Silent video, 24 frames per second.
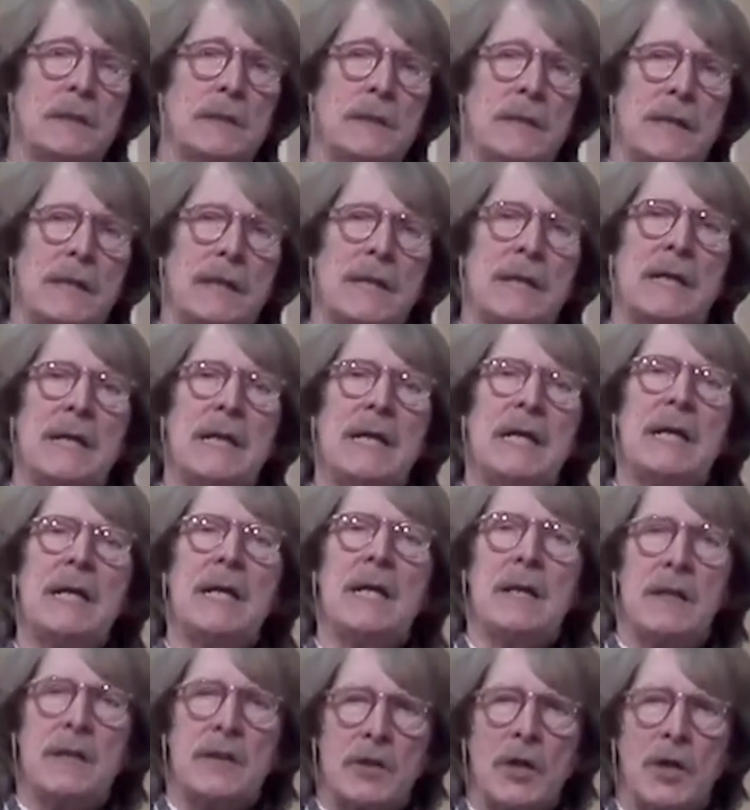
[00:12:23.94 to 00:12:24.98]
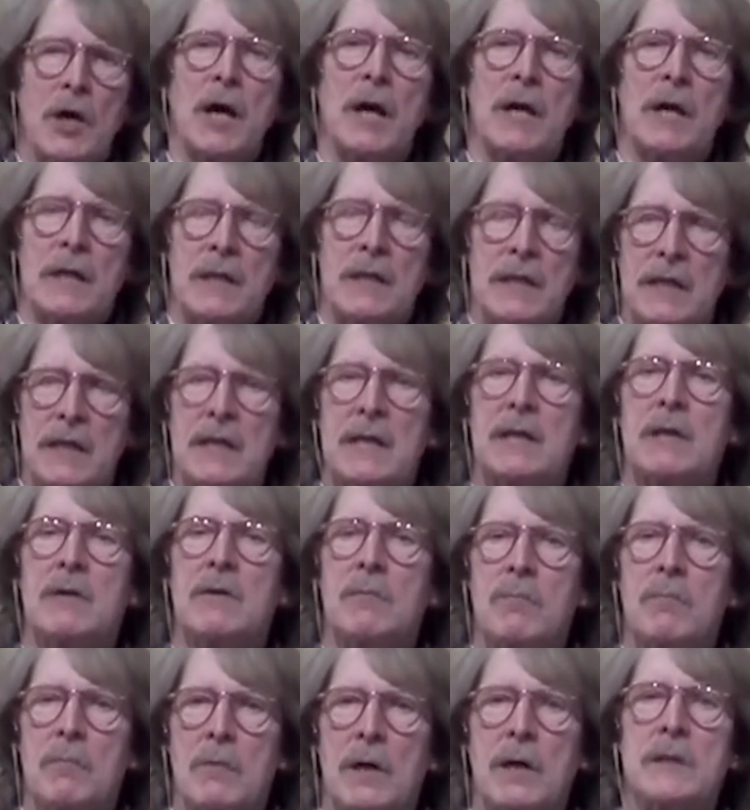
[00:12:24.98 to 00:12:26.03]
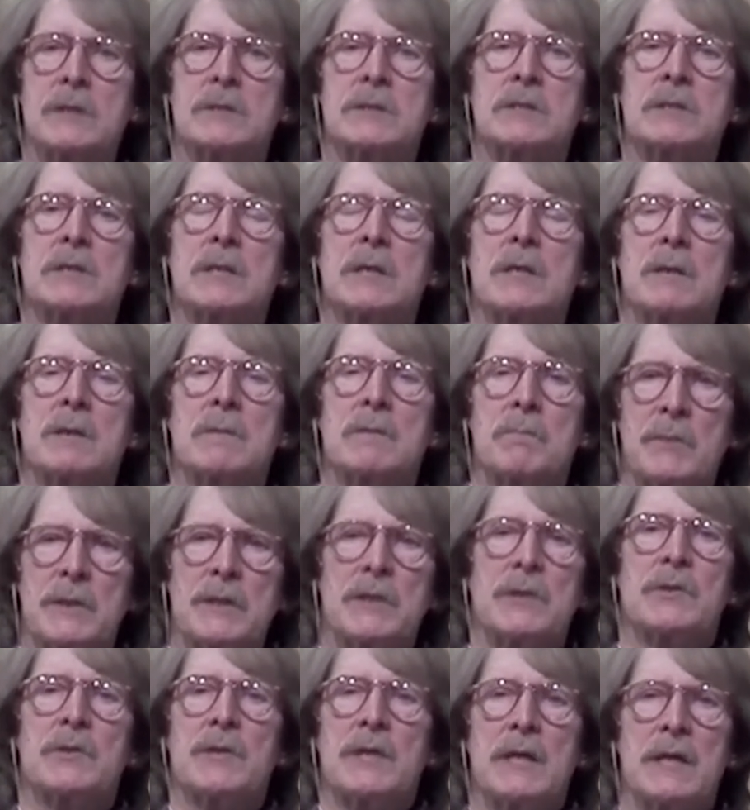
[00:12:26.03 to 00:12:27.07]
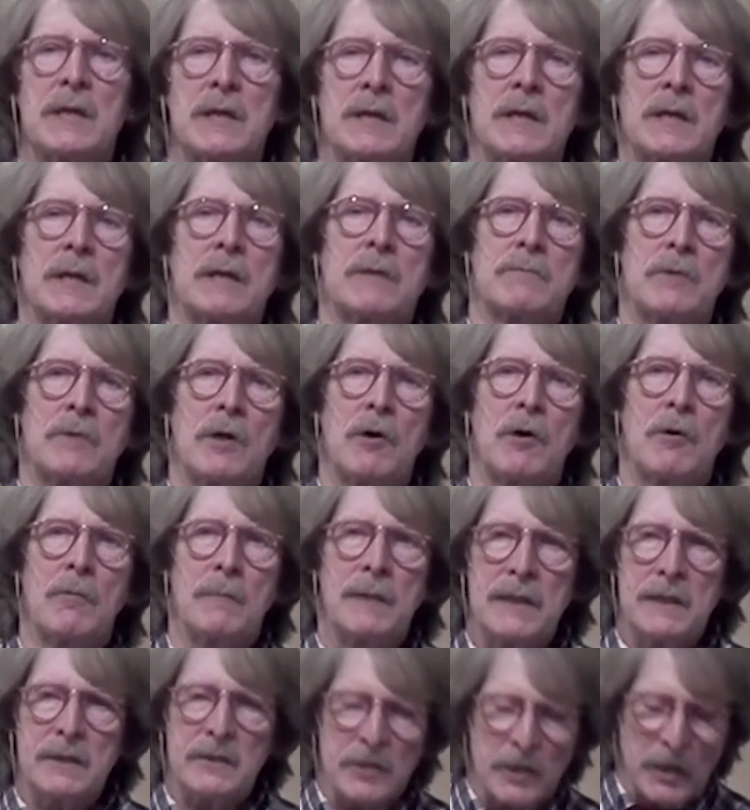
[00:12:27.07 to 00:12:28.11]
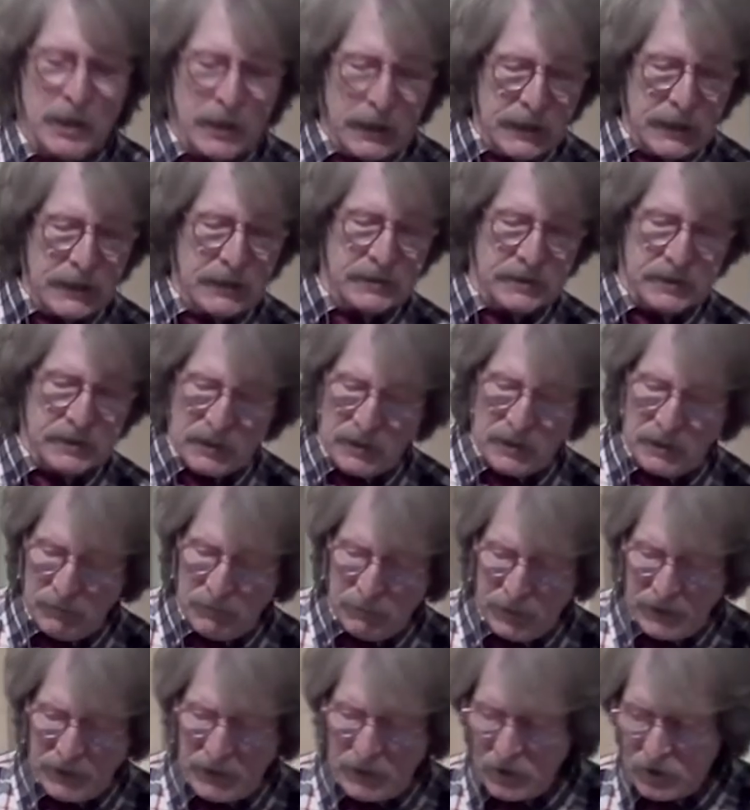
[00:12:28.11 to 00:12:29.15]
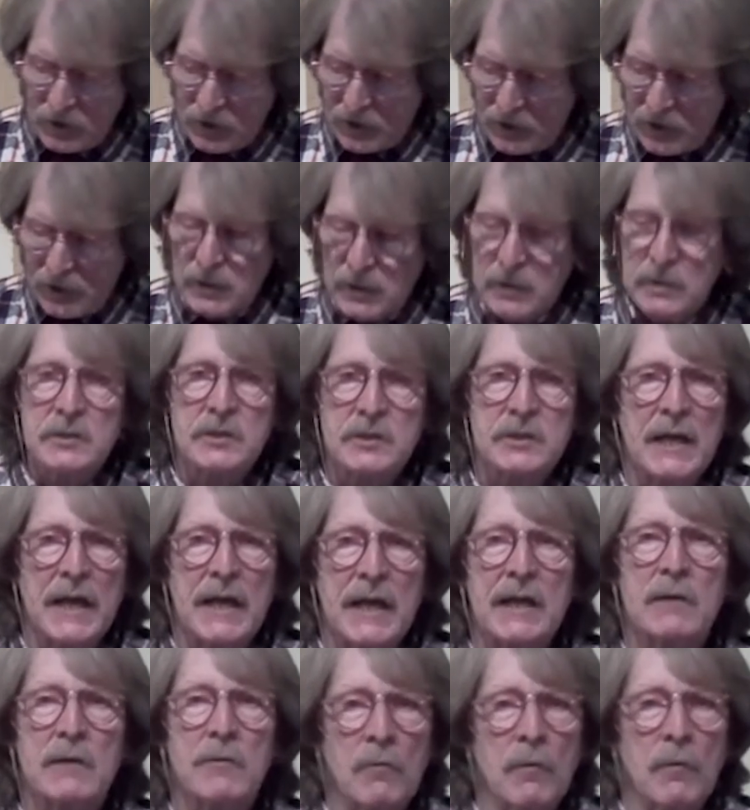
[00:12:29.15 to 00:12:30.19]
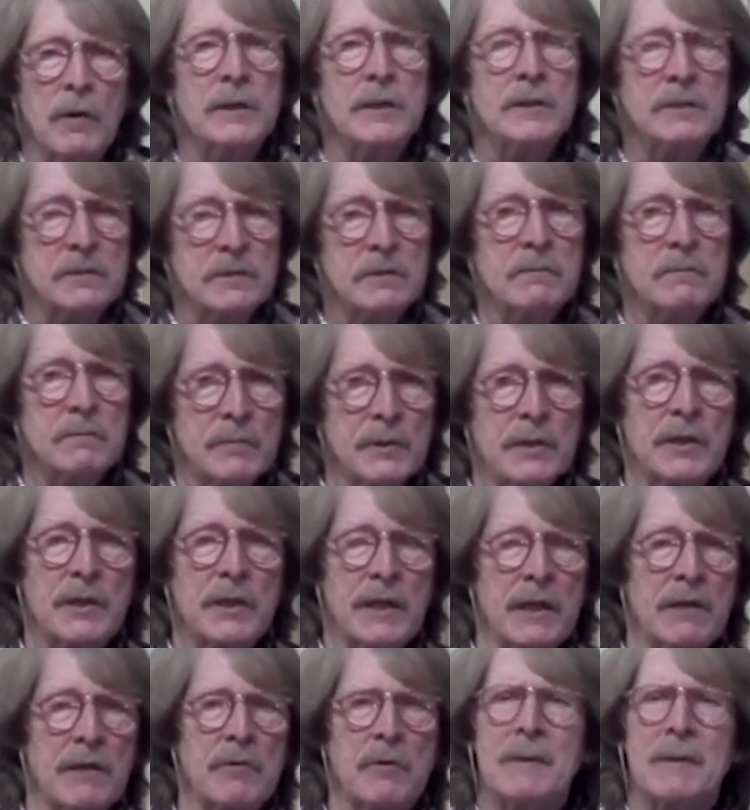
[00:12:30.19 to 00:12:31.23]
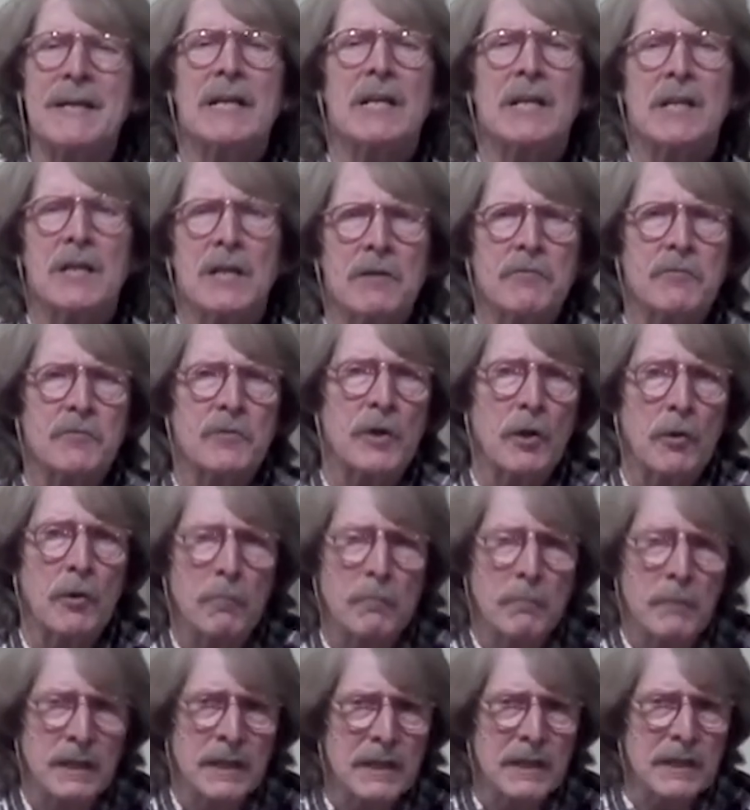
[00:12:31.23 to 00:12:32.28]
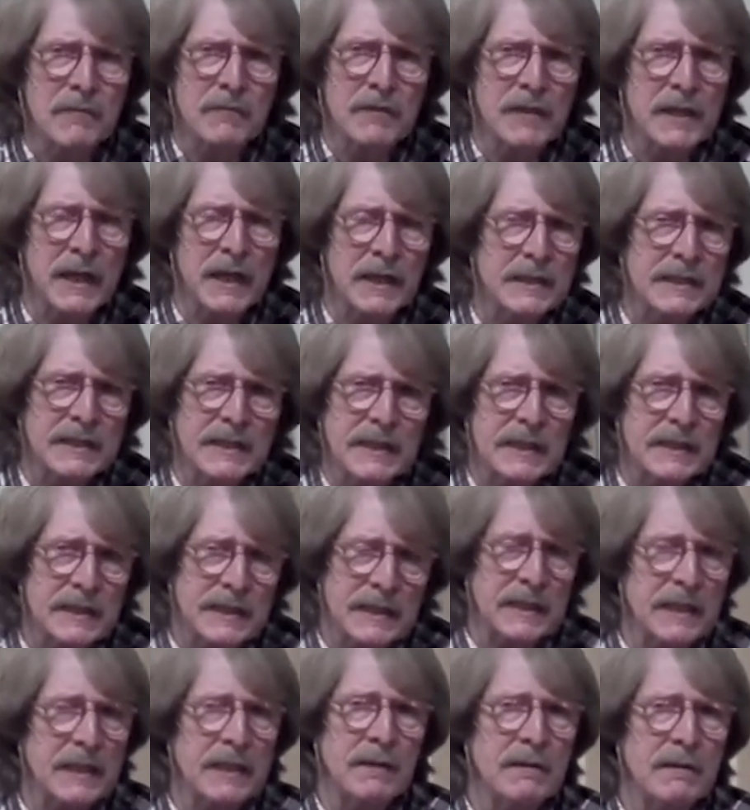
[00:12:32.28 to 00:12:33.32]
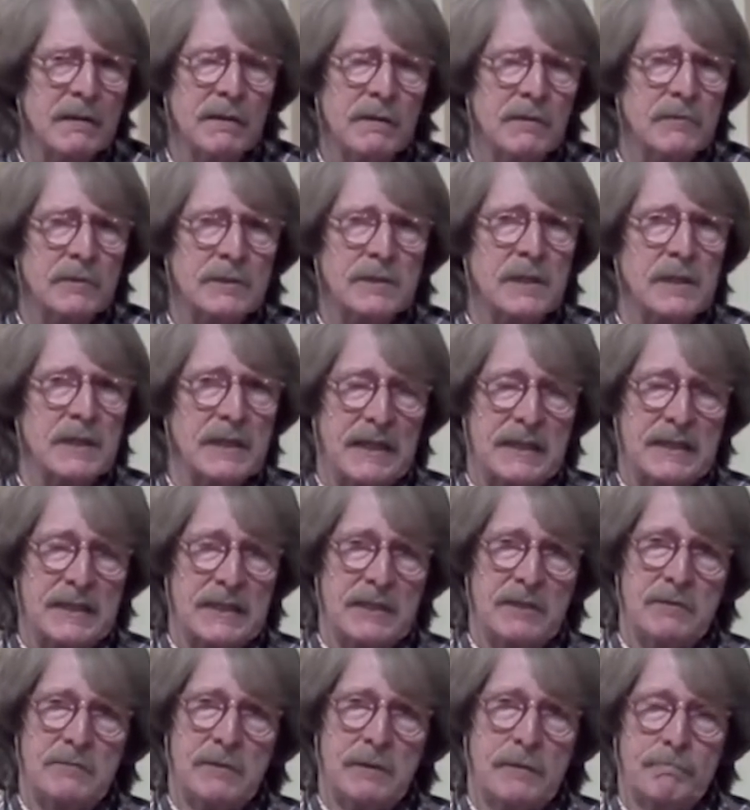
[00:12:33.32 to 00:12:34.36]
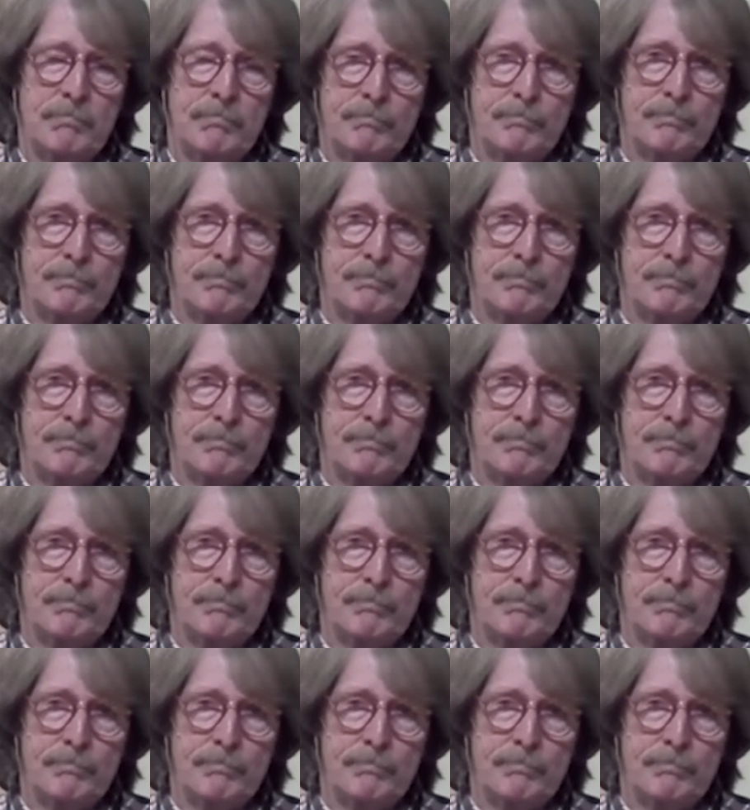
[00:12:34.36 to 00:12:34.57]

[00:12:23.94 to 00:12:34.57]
He thought he was building on Rome. He thought his British state was building on Rome. He loved Rome. He loved the idea that he was connected to Rome.